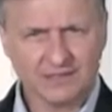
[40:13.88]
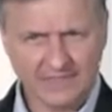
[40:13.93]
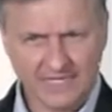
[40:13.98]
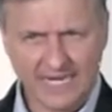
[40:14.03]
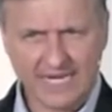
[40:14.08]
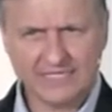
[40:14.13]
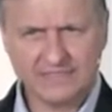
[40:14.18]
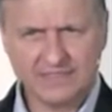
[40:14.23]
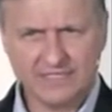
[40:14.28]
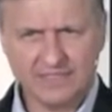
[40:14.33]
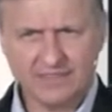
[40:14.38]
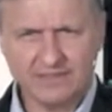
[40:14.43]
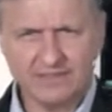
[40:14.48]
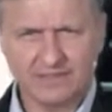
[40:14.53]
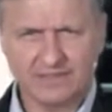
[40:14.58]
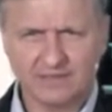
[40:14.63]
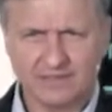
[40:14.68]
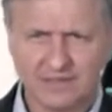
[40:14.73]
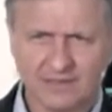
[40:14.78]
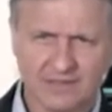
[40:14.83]
God did?
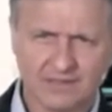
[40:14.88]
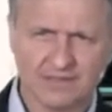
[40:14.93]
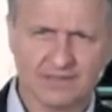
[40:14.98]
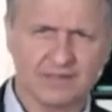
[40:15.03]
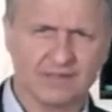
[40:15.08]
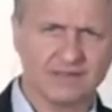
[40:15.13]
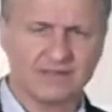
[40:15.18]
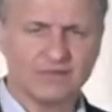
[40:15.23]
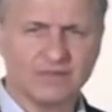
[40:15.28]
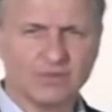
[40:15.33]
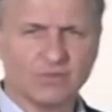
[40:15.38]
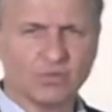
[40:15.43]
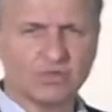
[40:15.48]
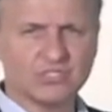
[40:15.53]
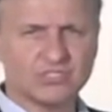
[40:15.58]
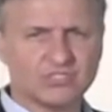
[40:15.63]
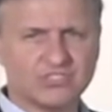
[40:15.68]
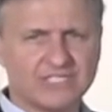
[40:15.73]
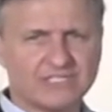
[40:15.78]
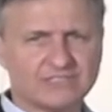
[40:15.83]
What
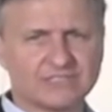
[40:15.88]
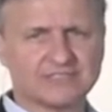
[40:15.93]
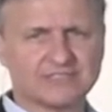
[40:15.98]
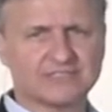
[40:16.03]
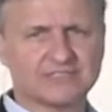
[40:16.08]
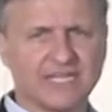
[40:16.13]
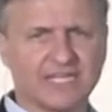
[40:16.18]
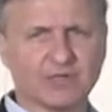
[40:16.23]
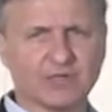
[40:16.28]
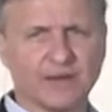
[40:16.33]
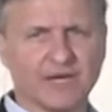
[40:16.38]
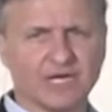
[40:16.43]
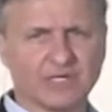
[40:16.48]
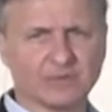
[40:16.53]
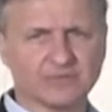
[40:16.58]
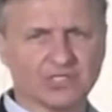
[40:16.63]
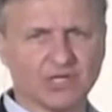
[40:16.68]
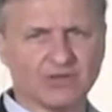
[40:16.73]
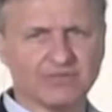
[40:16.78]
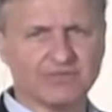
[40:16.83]
is Jesus saying about
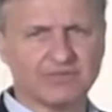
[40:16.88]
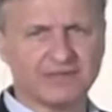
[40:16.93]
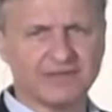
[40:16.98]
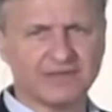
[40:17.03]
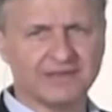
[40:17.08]
himself?